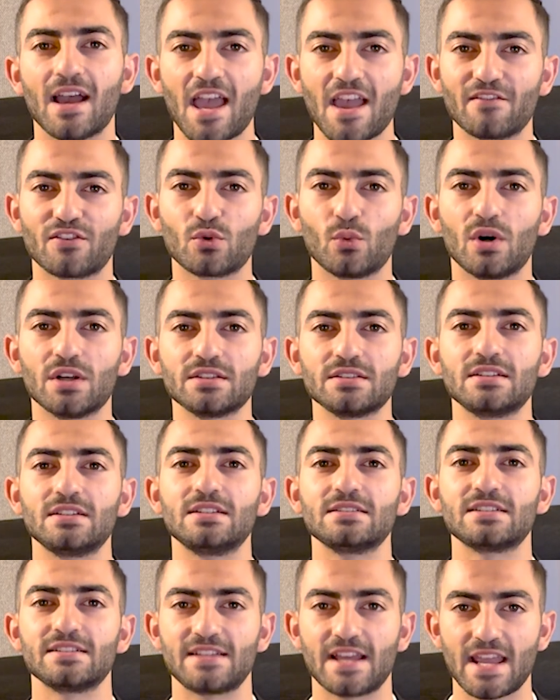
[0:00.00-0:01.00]
Hey everyone,
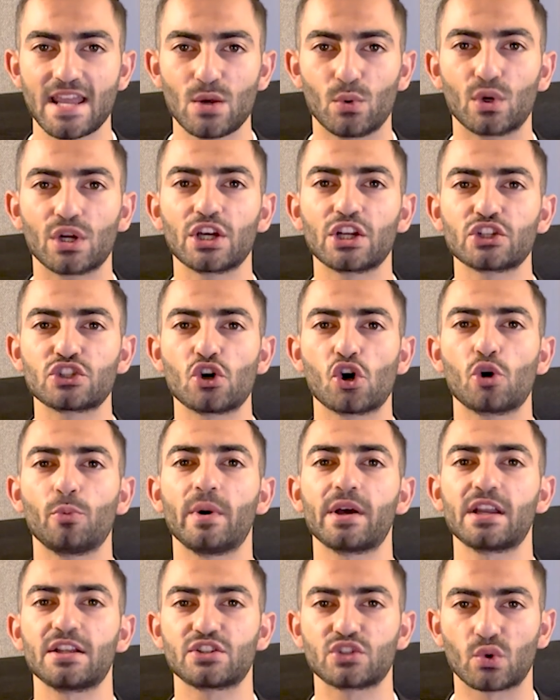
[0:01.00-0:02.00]
today we're going to talk
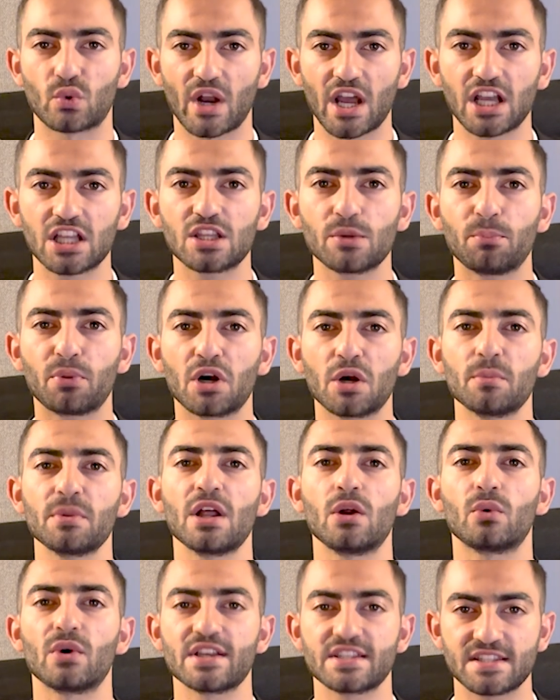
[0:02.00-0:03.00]
about a direct
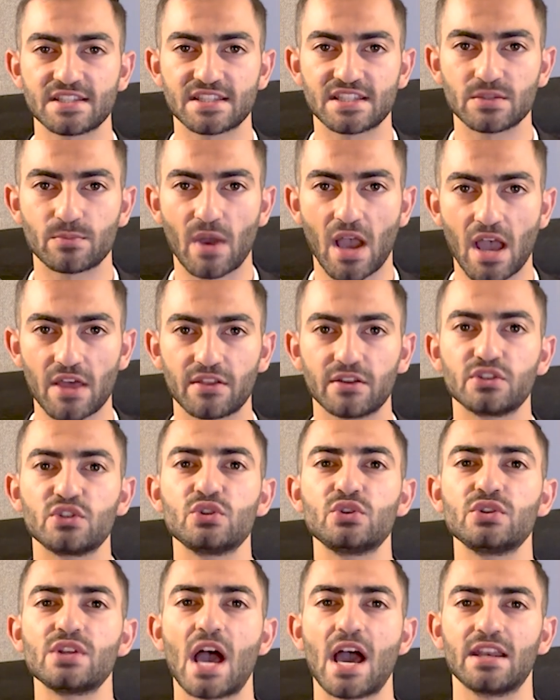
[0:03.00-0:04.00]
permanent residency path to the
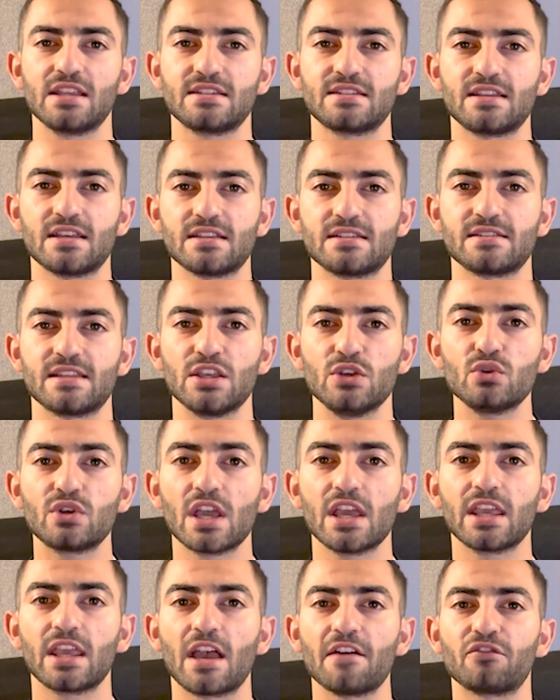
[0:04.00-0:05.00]
United States that you
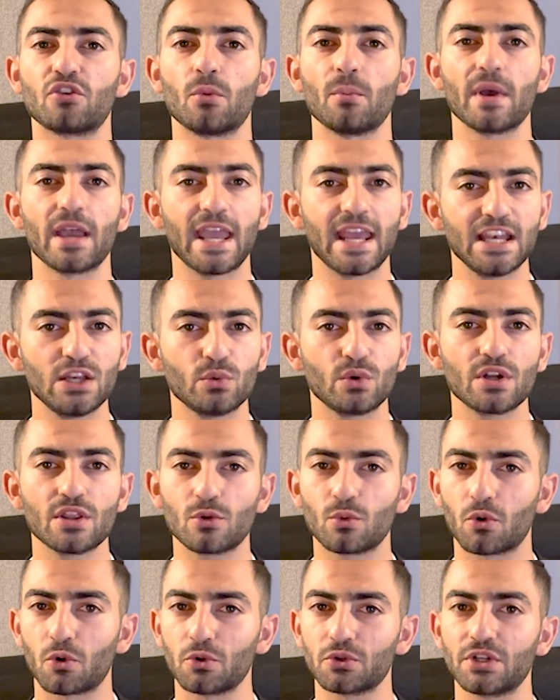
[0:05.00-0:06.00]
can get from anywhere in the
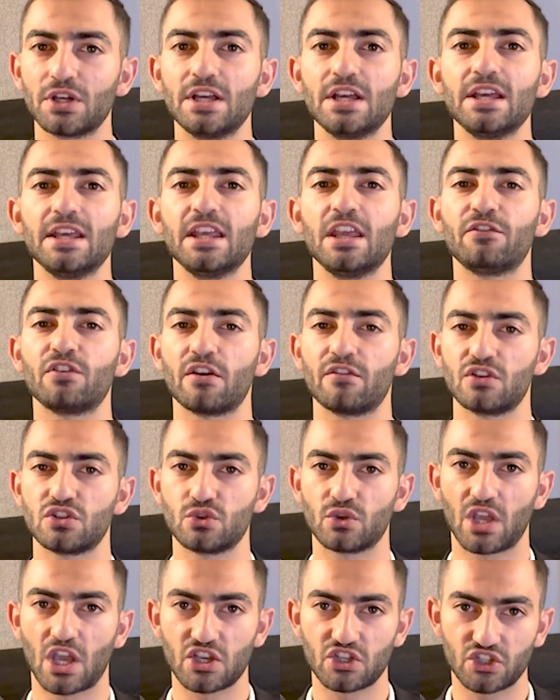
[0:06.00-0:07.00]
world if you have
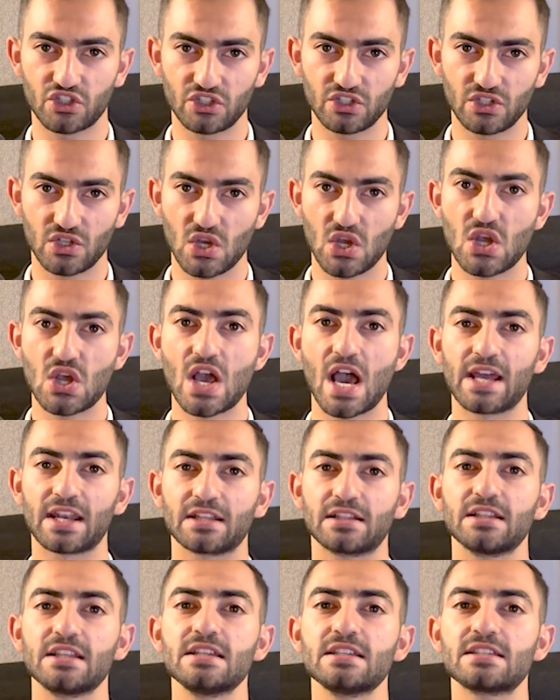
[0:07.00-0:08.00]
education and
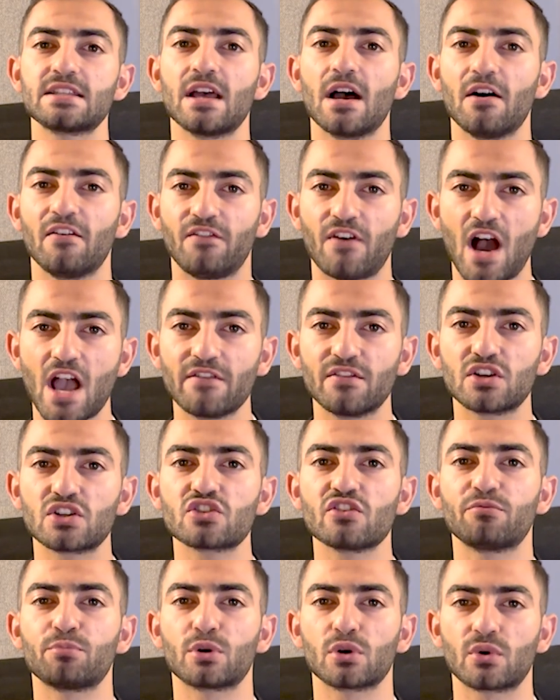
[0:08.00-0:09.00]
at least 5 years
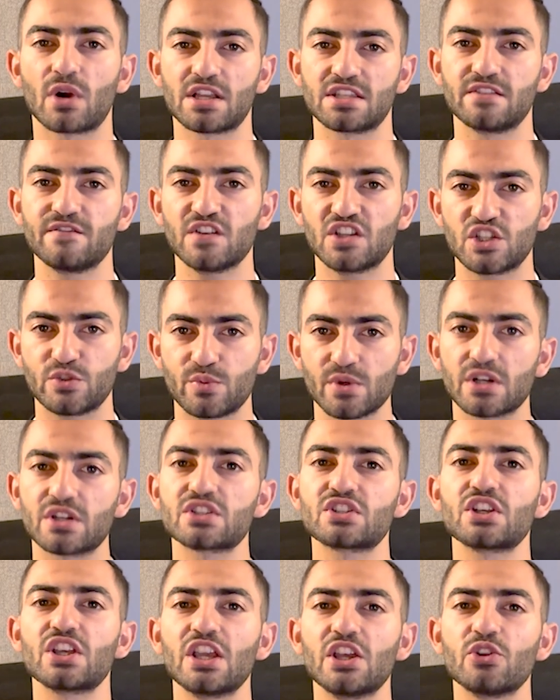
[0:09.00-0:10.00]
of progressive
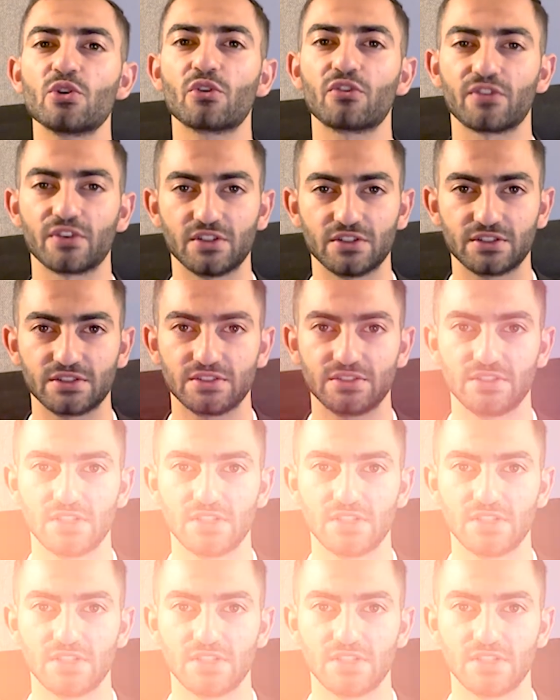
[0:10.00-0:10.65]
experience in your field.